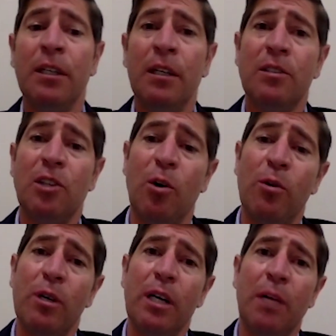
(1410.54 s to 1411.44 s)

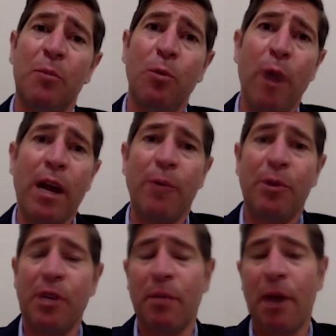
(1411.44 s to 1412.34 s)
So the way I would
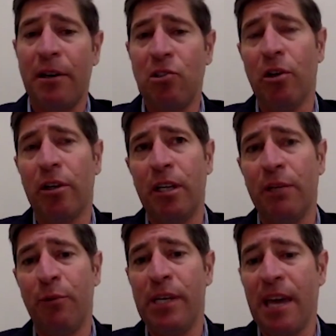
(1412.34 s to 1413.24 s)
think about it is, look,
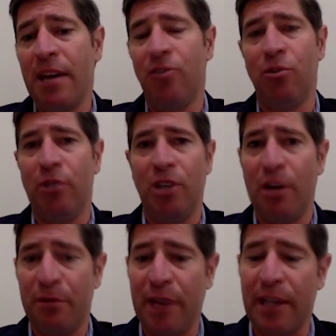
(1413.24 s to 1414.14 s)
if we get into a
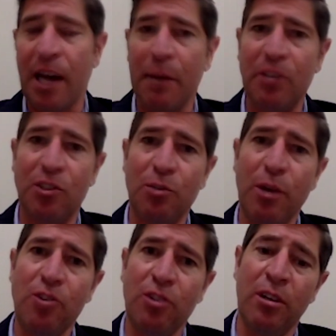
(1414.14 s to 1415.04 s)
tough economic
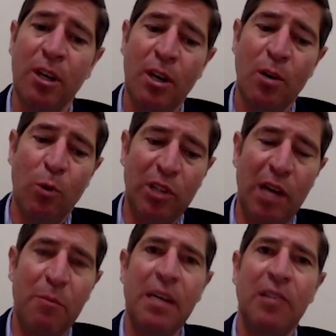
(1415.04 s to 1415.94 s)
situation, what
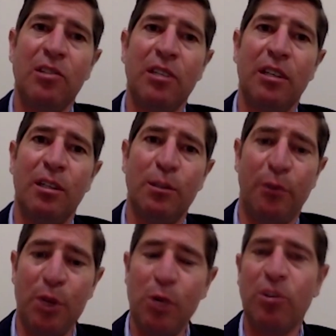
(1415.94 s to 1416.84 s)
that means is
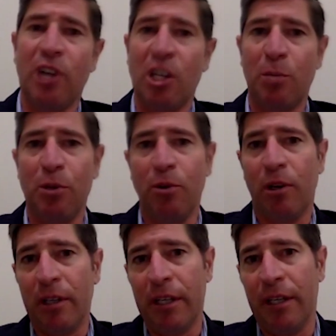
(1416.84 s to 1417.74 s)
for you as an
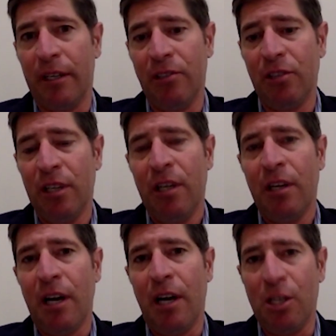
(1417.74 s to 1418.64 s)
entrepreneur is
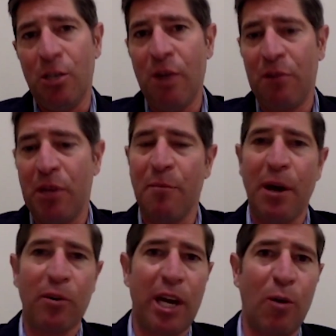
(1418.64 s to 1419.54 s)
you have to think
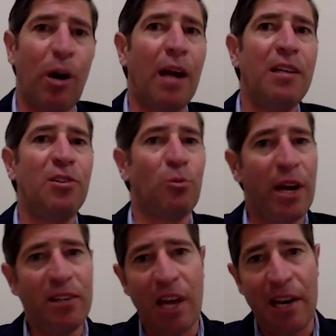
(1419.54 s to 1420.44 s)
about, okay, when I need to
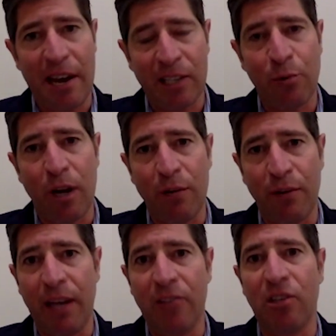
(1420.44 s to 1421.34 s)
raise that next round of
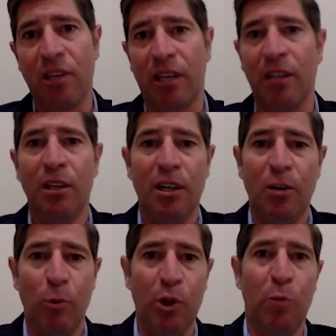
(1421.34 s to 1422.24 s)
financing,
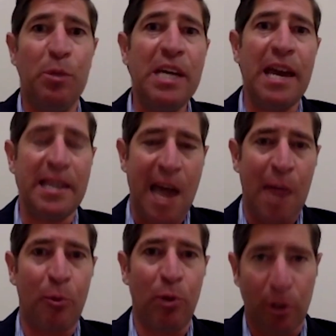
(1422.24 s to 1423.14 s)
will there be any
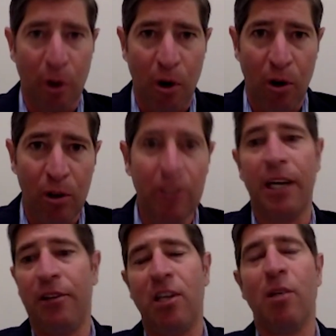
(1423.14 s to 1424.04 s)
capital at all?
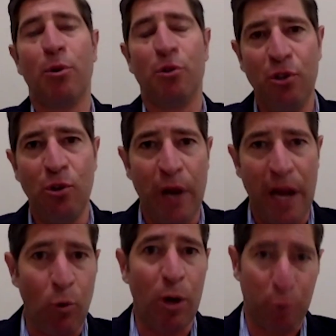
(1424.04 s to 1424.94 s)
And then number 2,
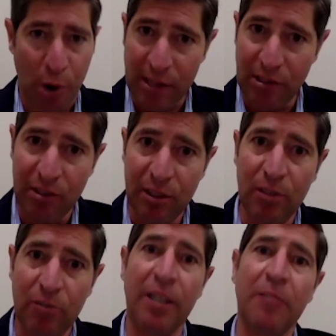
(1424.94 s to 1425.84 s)
at what price,
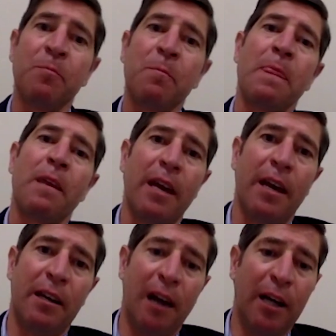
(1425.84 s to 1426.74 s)
right?
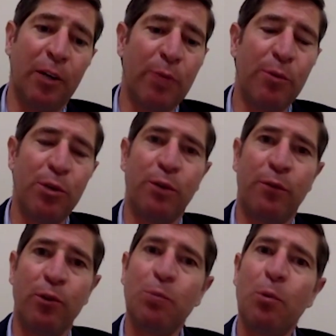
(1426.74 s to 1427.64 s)
And I agree with your
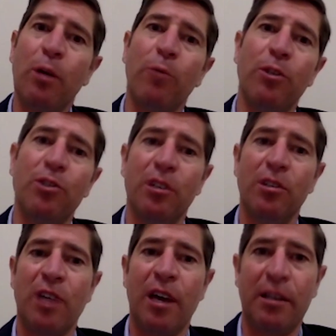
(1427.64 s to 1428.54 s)
first point, which
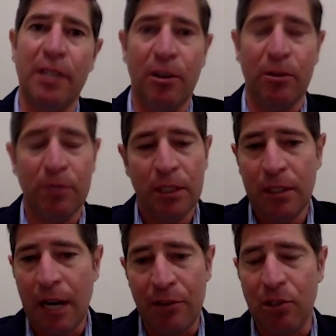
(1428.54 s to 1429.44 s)
is that,
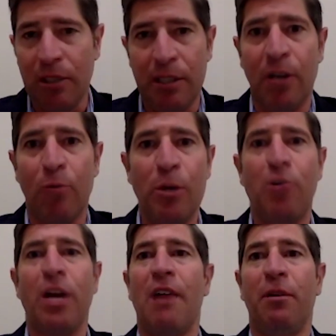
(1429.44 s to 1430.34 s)
obviously, we
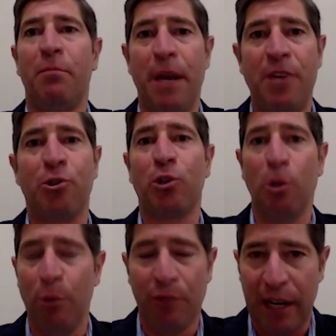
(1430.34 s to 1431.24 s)
could have a major
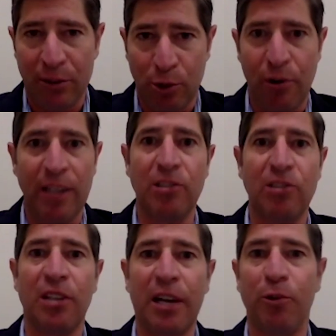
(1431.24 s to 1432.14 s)
global financial
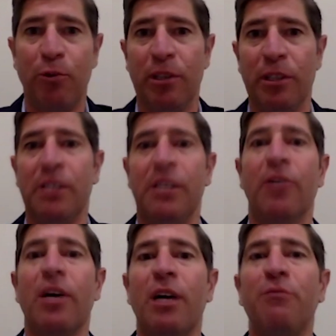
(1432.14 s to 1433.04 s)
crisis and that could really,
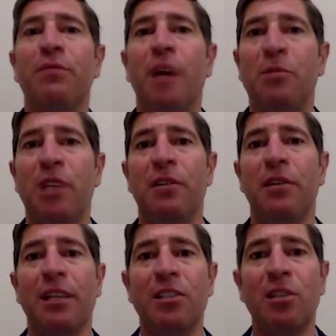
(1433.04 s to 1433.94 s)
kind of upset
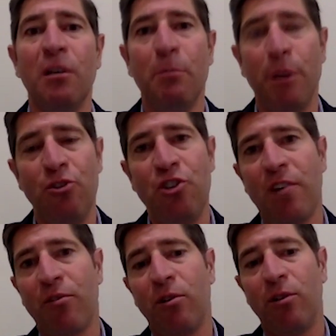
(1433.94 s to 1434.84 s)
things. But in
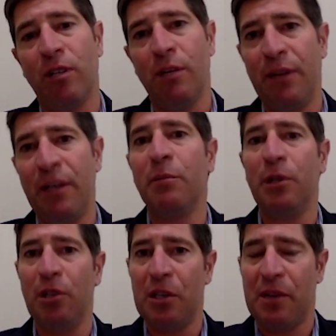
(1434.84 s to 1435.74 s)
general,
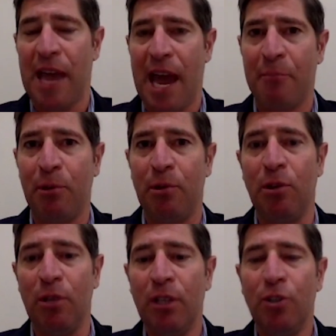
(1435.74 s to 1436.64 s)
availability of
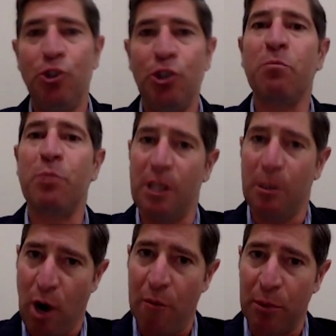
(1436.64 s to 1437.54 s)
capital shouldn't be the
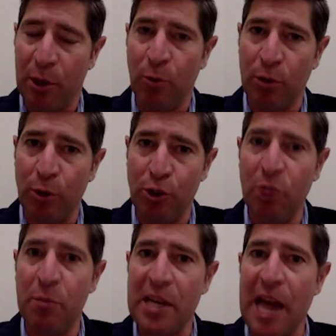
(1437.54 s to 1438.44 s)
problem. There
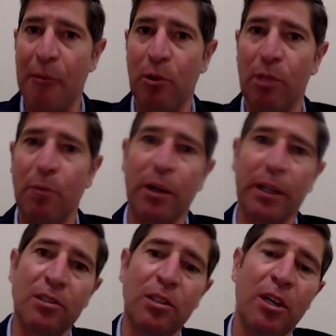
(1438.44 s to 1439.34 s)
should be capital in the
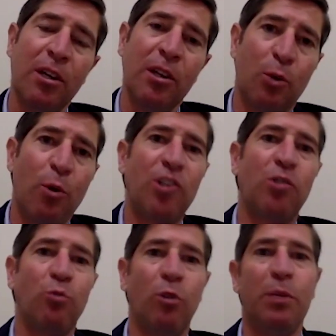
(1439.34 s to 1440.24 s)
markets. The
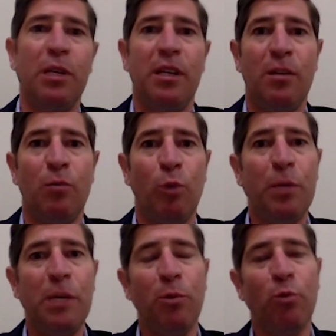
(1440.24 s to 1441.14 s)
question will be, will people